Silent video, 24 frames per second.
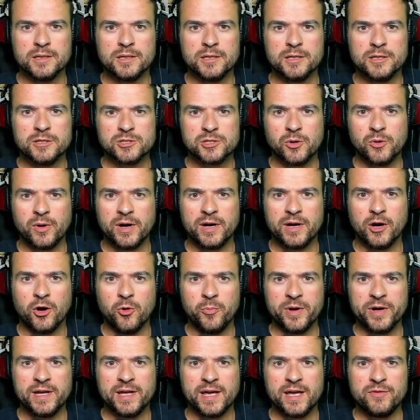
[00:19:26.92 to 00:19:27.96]
So I
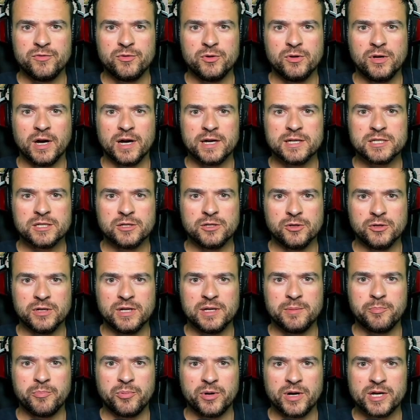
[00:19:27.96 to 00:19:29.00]
hope I gave you guys a good
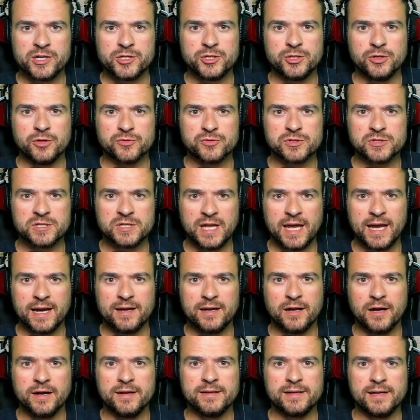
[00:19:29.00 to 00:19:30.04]
impression of Stag
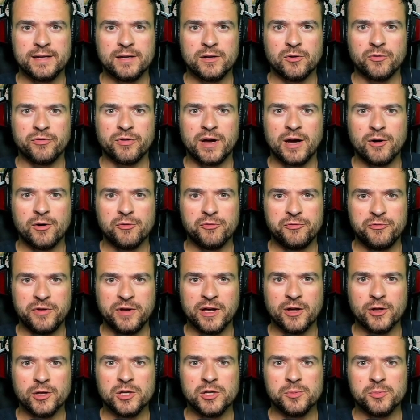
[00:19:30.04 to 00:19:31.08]
Knight and of how
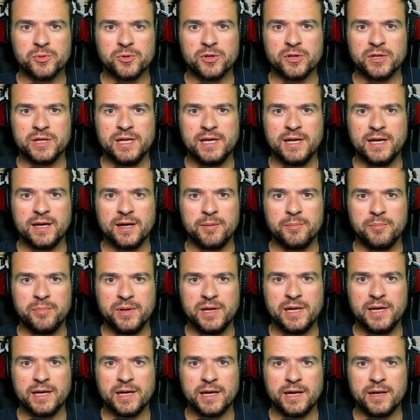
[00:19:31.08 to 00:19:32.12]
valuable he can
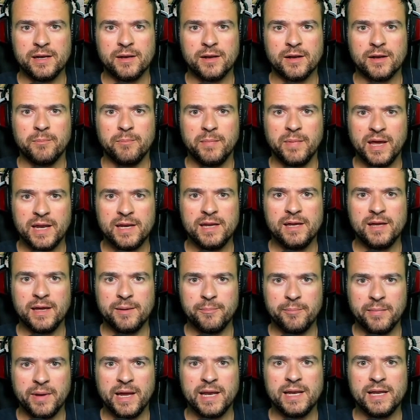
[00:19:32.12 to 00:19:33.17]
be in
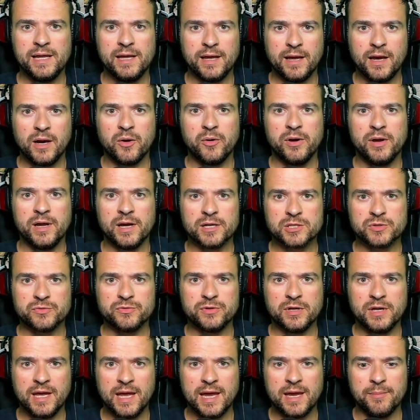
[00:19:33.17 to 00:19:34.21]
many areas
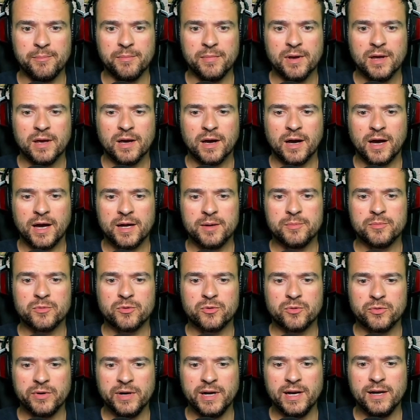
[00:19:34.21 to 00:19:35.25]
of the game.
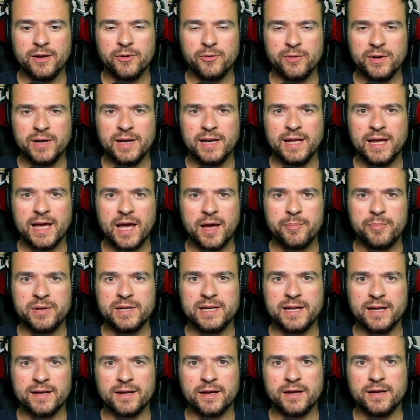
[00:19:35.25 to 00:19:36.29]
I'm really happy
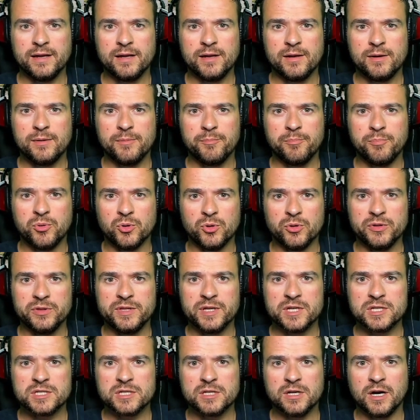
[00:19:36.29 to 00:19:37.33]
that I pulled
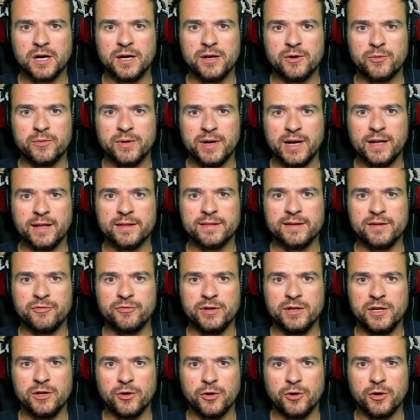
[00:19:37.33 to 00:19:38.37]
this guy
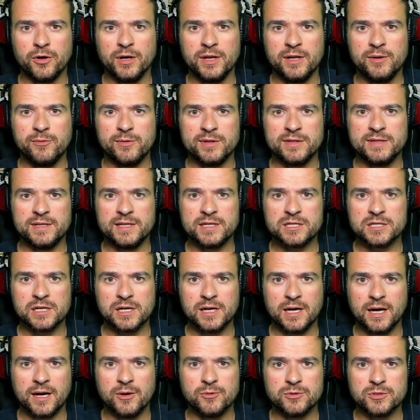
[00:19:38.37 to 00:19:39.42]
relatively early with this
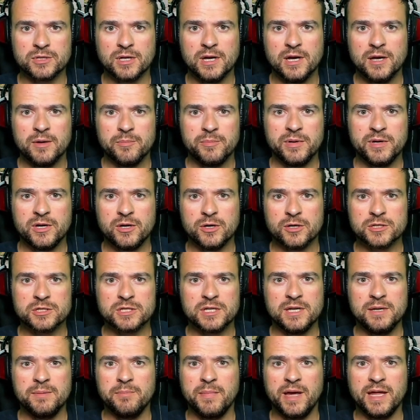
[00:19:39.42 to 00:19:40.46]
account, because
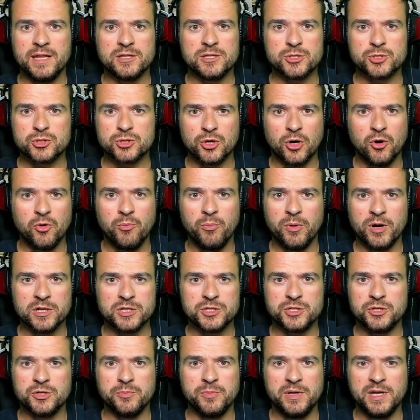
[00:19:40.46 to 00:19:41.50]
he meant so
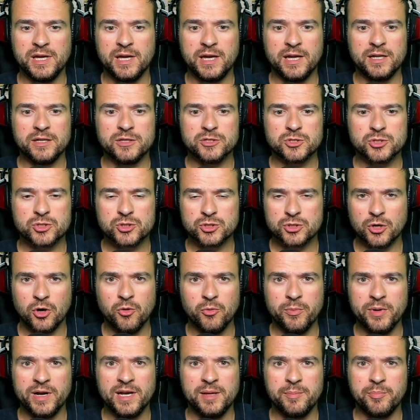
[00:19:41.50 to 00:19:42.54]
much to me in so
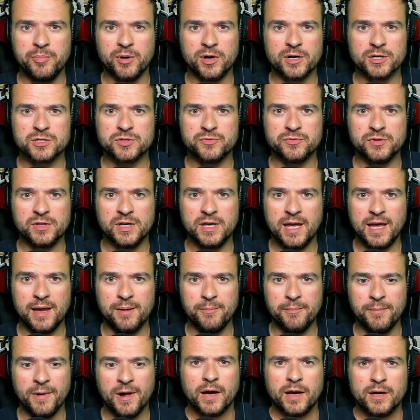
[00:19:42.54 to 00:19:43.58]
many parts of the
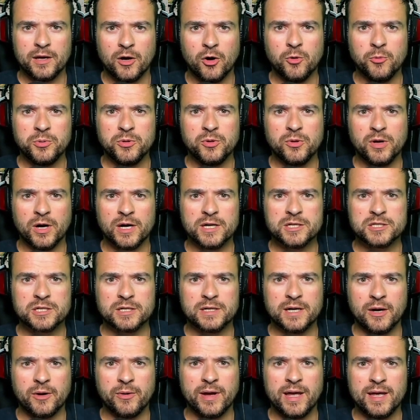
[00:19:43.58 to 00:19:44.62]
game. I hope you guys are
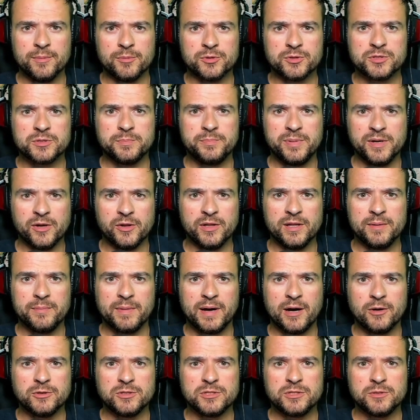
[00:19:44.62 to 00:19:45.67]
now able to build him
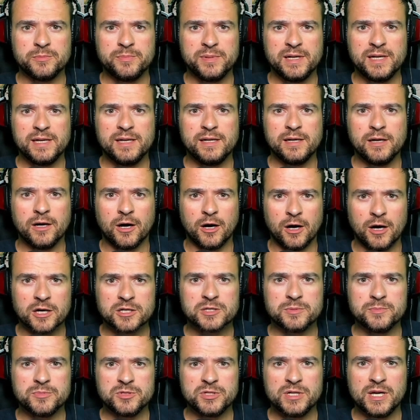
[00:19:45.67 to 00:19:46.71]
out to be the
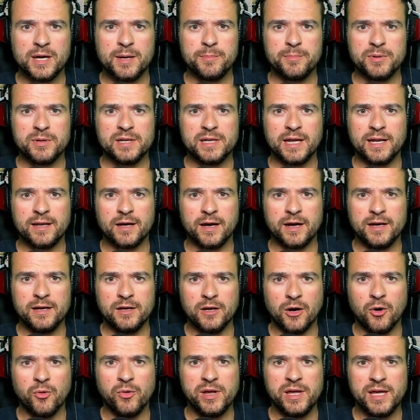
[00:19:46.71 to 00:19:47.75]
awesome champion that I
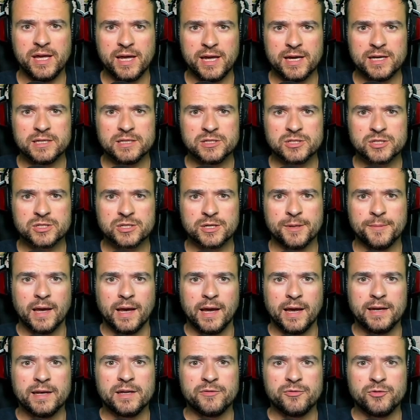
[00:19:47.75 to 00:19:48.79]
know he is.
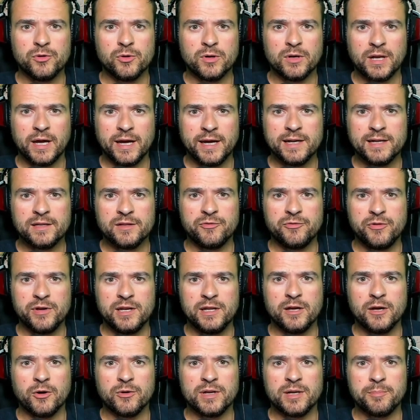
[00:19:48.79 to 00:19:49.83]
And if you liked the
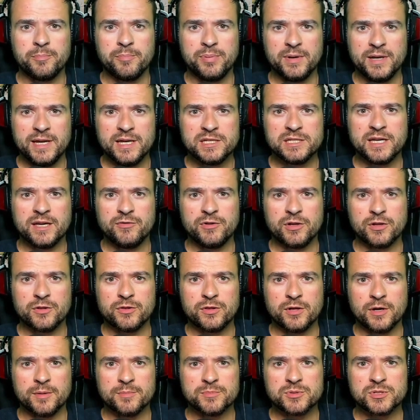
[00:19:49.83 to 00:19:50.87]
video, then please give it a
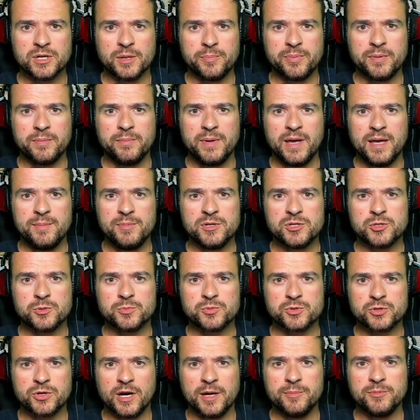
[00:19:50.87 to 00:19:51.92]
thumbs up and maybe
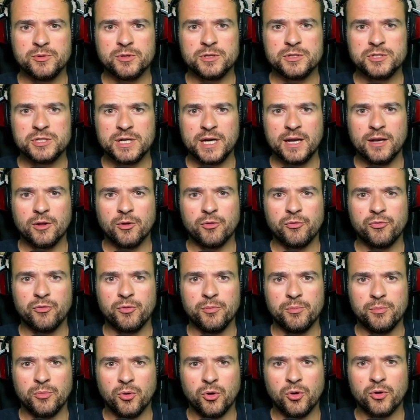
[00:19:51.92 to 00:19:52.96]
subscribe to the channel
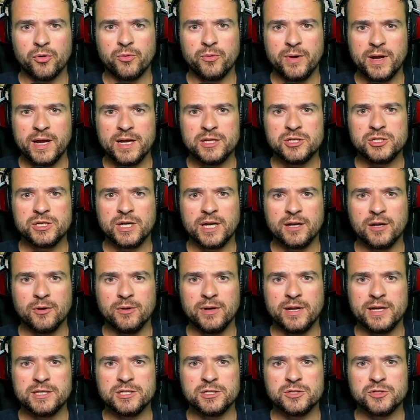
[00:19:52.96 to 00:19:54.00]
for more Raid Shadow
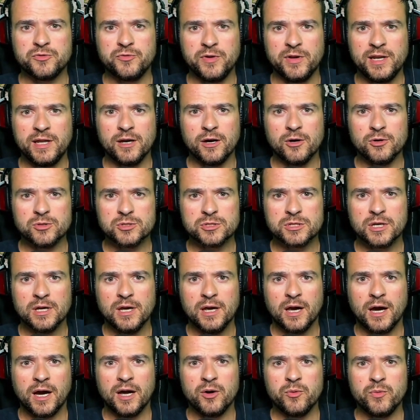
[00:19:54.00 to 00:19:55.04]
Legends videos.
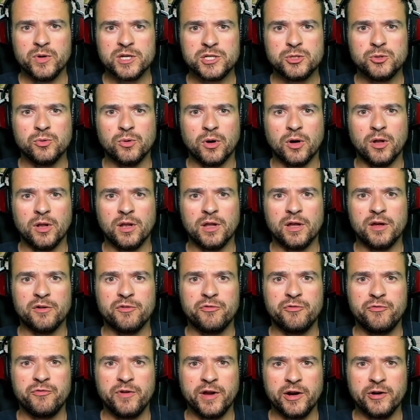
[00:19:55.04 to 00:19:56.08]
I wish you all a
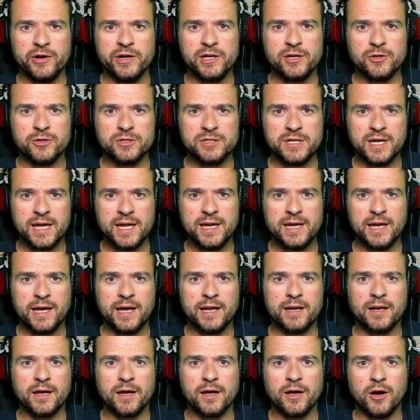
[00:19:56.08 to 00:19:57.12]
very good day
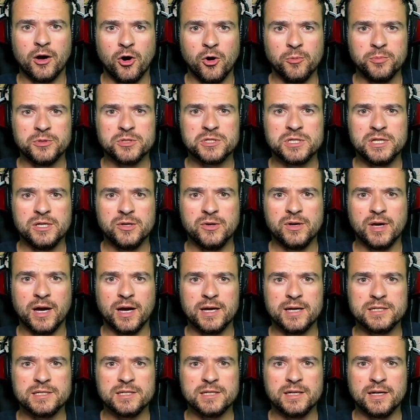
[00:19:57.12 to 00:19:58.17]
and I hope to see you
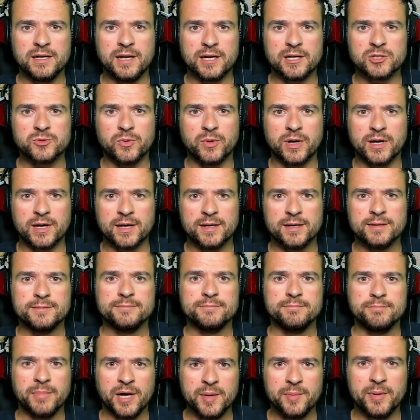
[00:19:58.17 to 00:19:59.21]
guys in the next one.
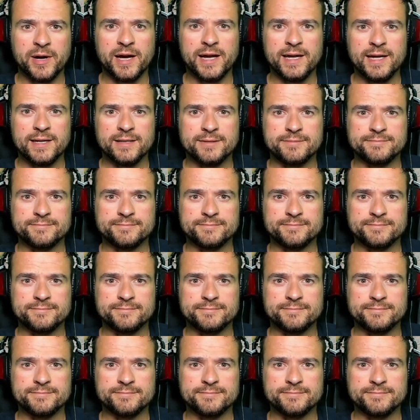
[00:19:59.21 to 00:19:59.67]
Bye bye!